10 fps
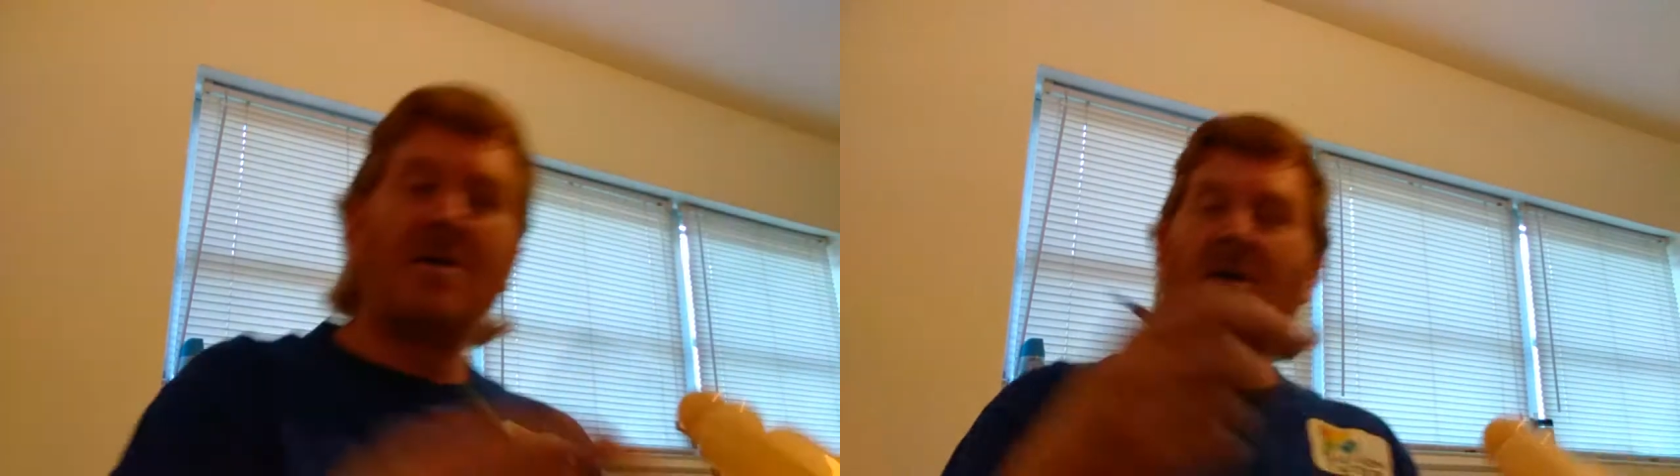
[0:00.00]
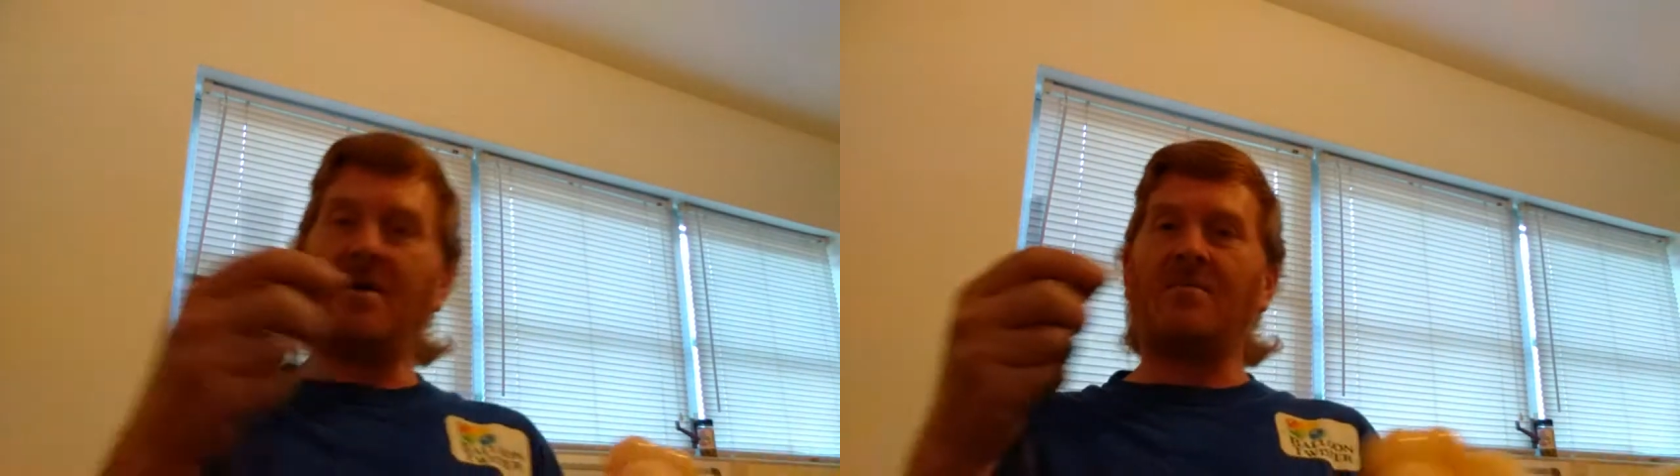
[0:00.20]

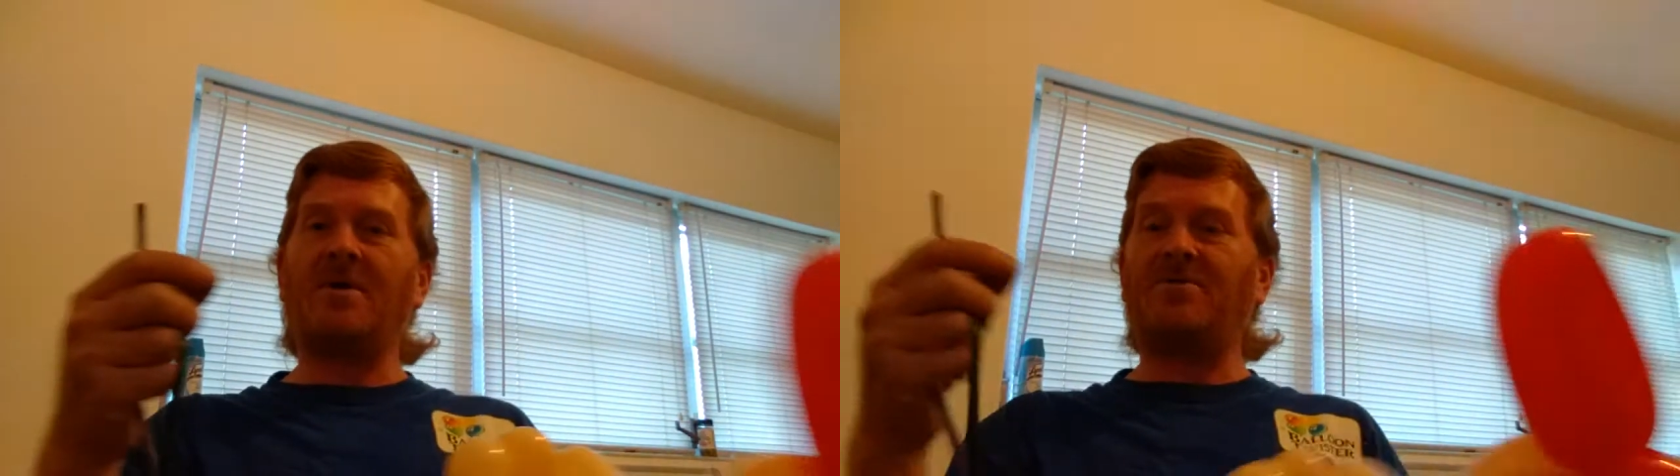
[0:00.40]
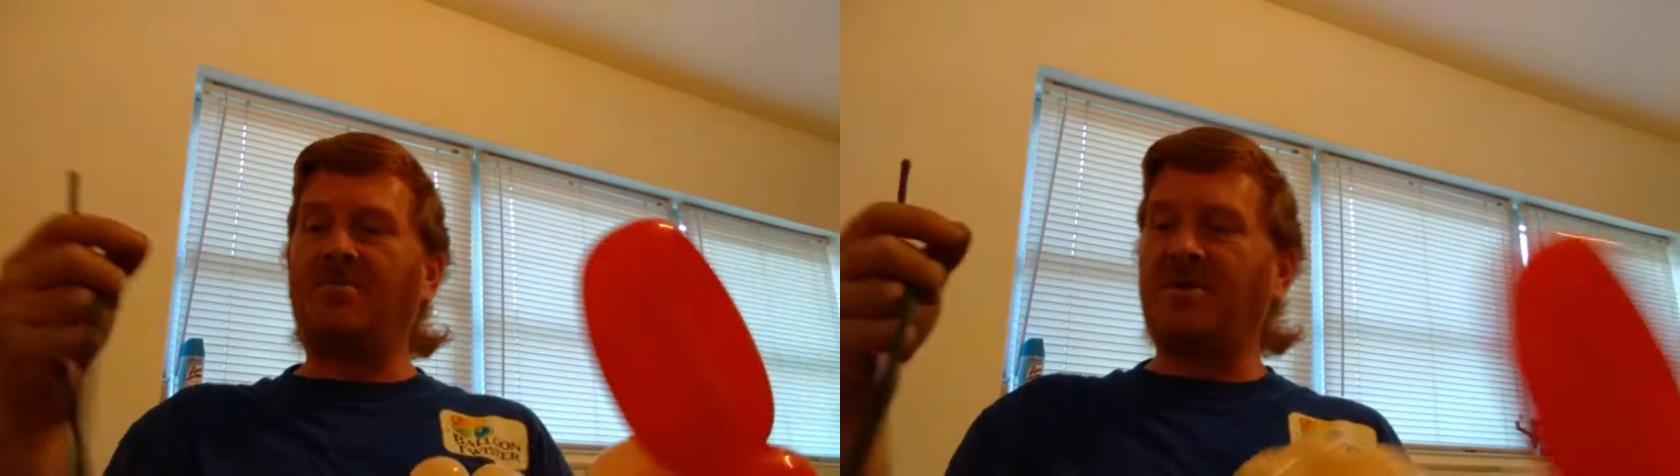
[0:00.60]
I have
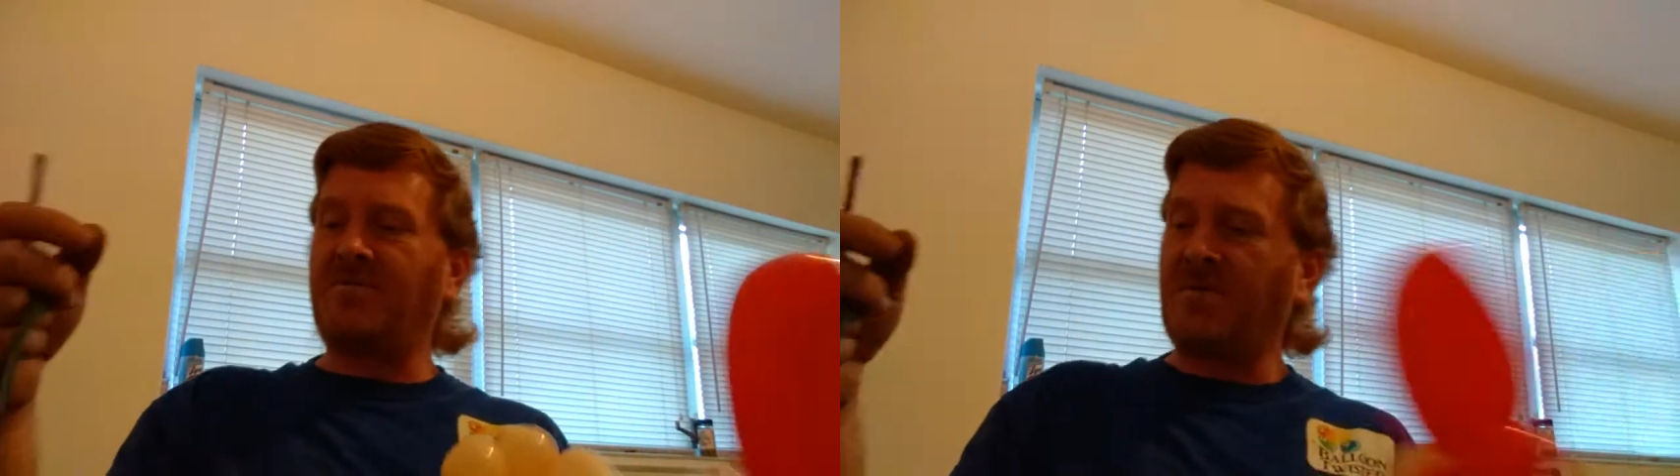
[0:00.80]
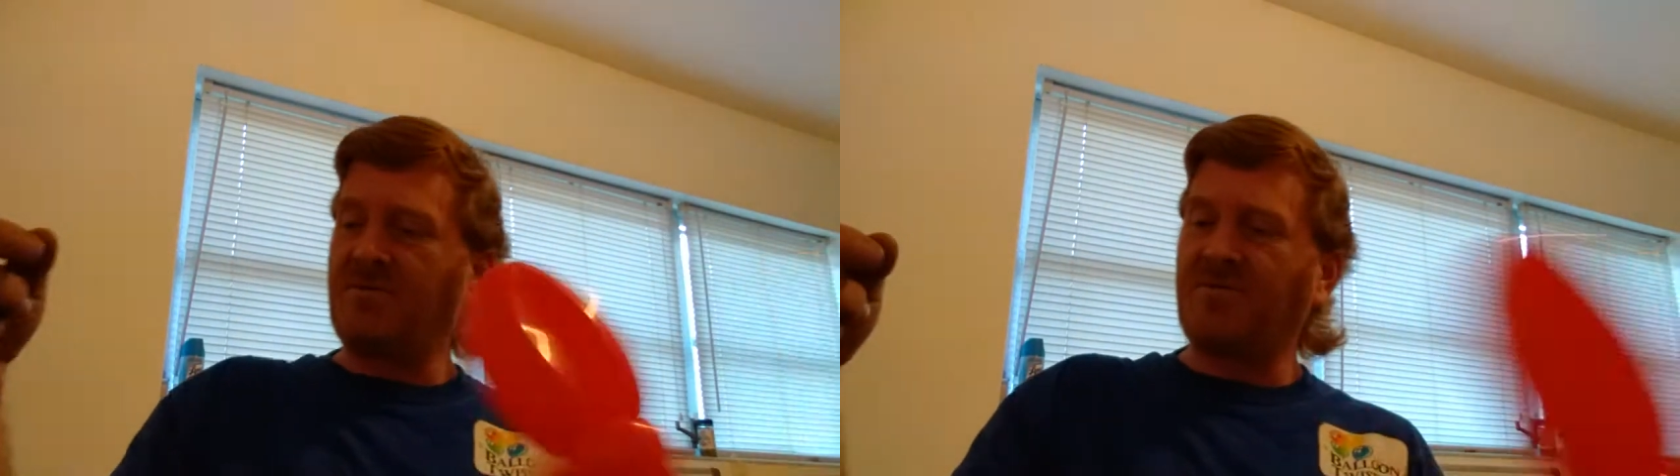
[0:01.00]
way too much fun